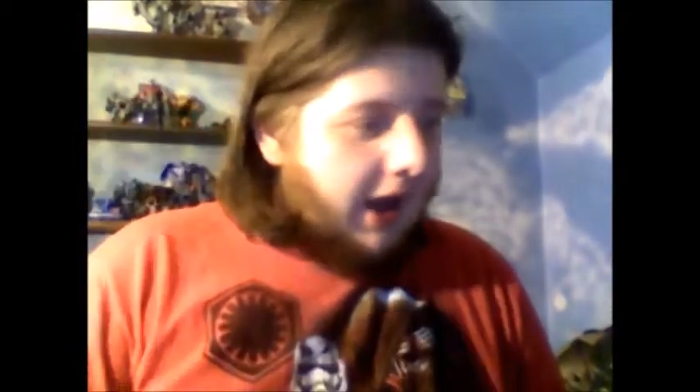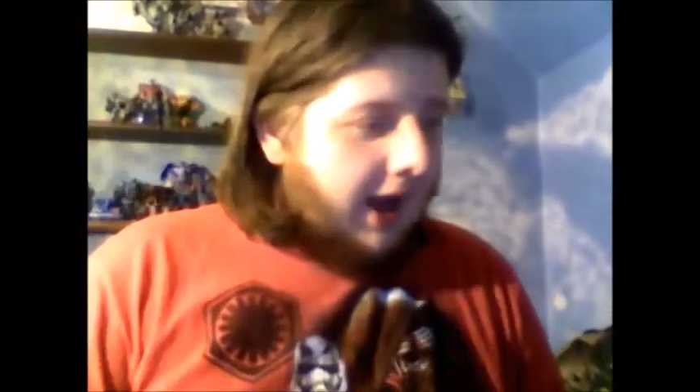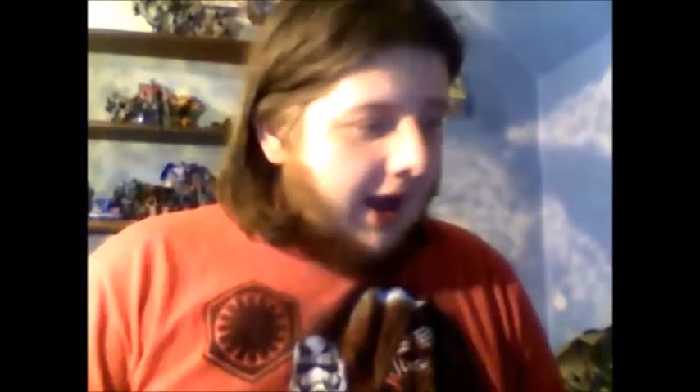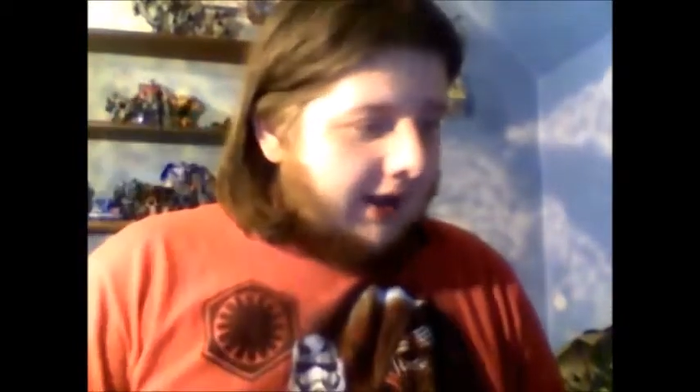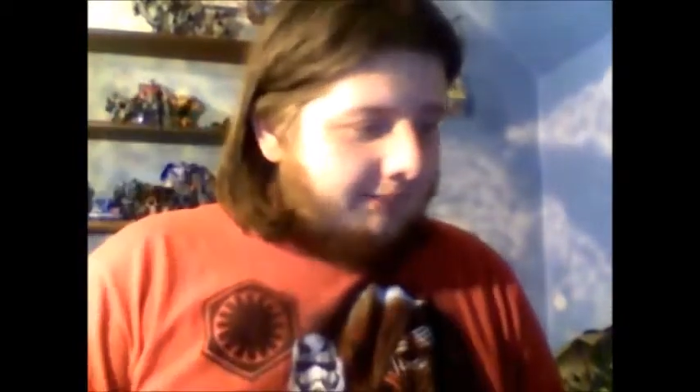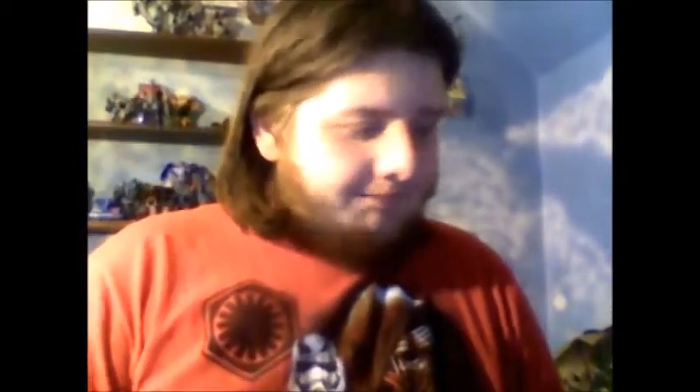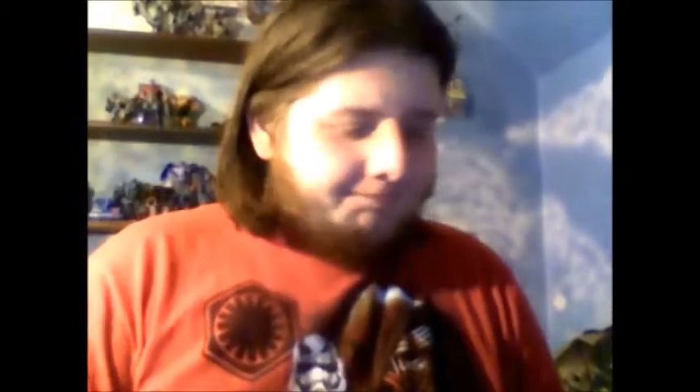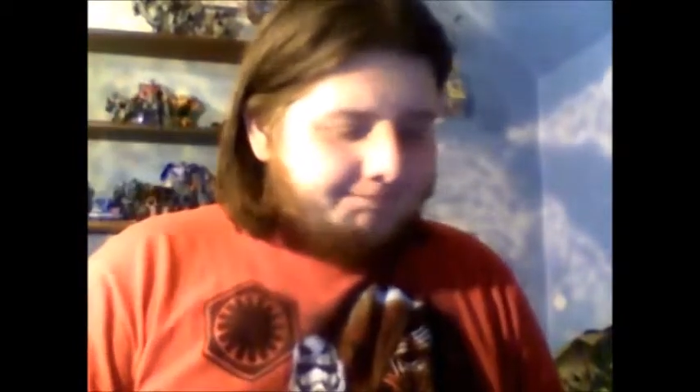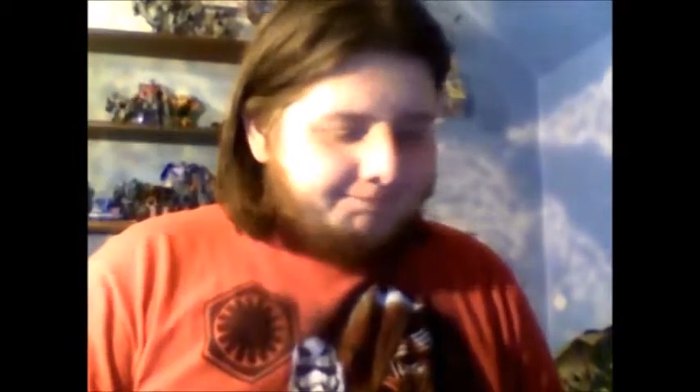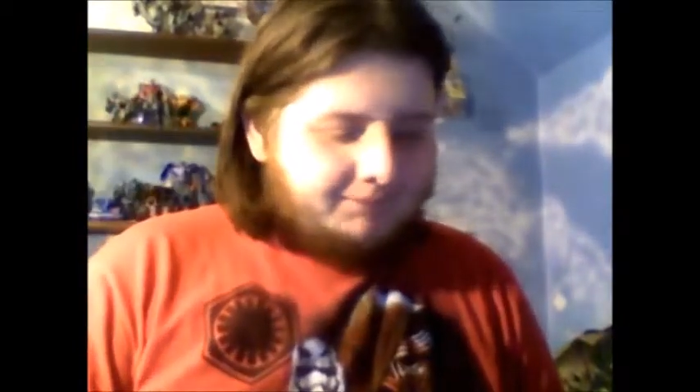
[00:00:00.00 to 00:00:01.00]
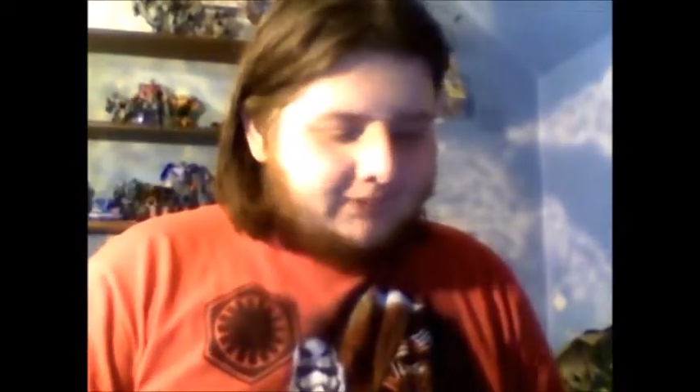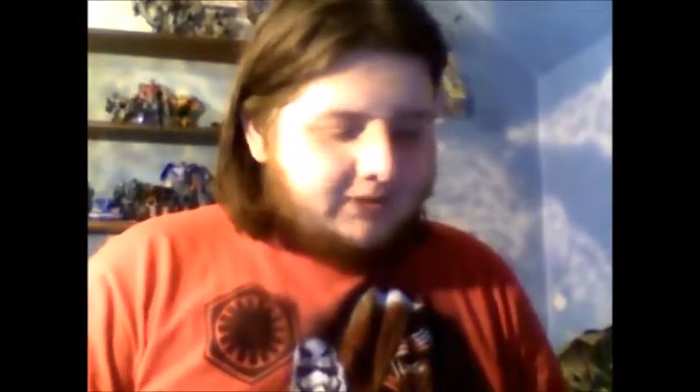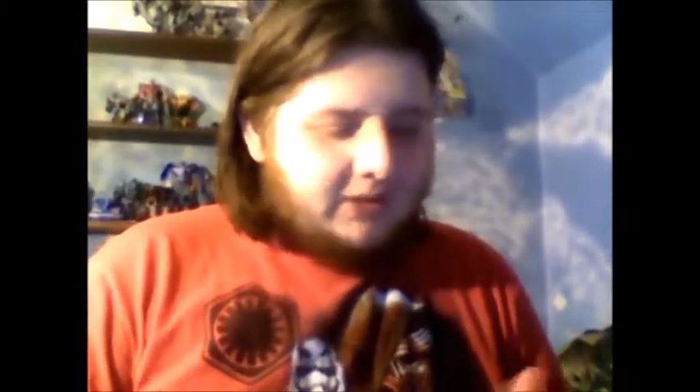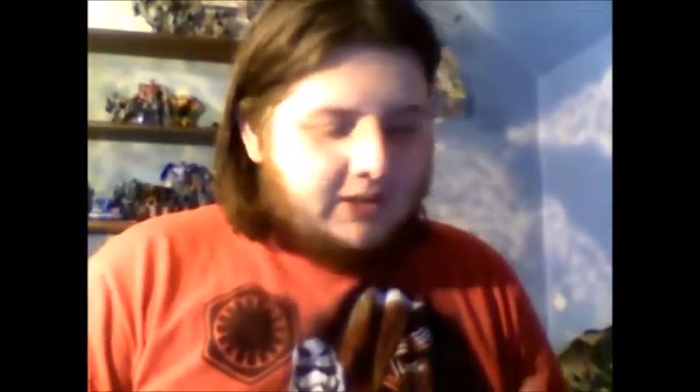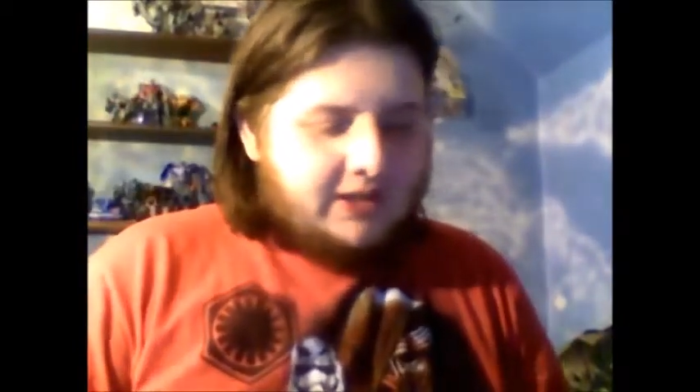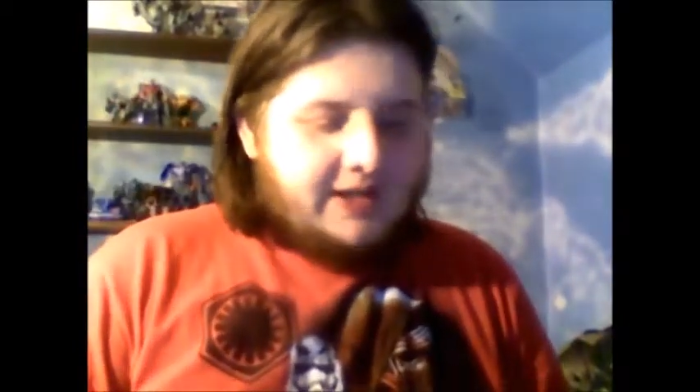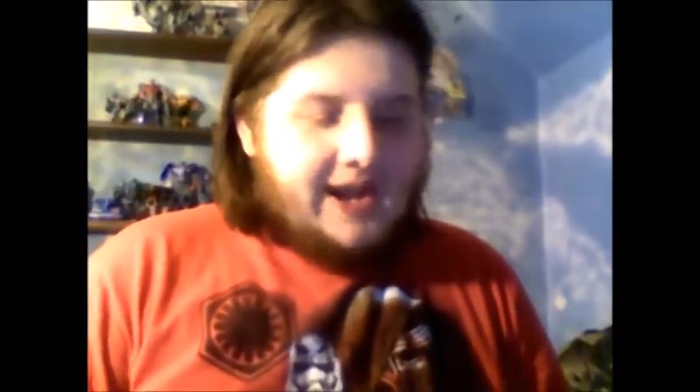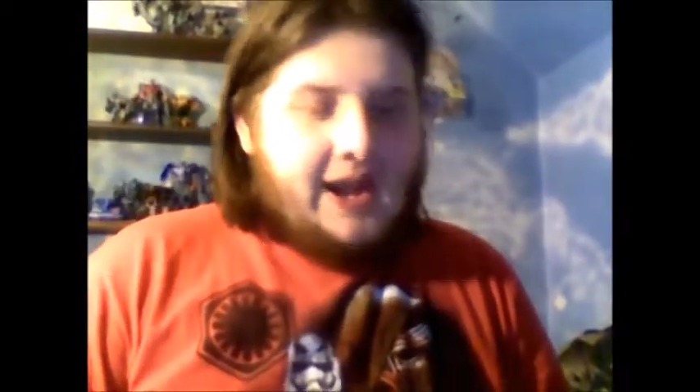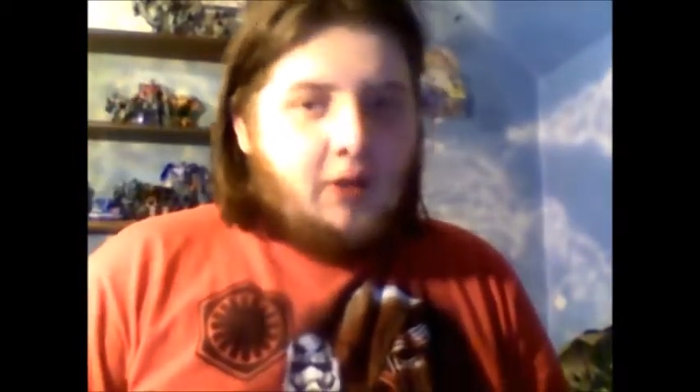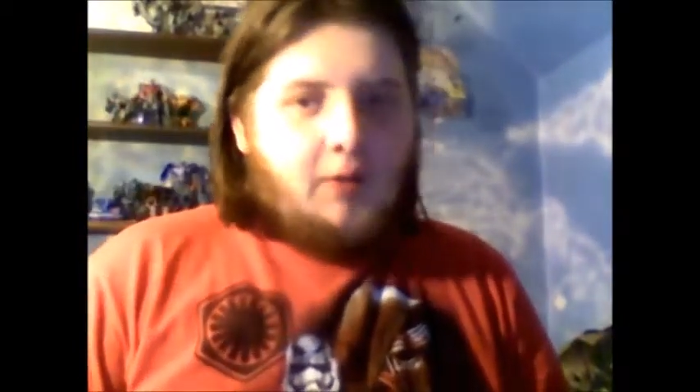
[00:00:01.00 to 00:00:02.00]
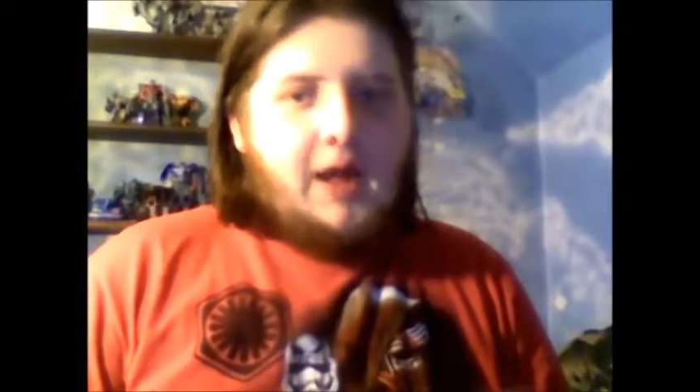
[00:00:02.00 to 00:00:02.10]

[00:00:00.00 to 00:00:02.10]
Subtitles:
Now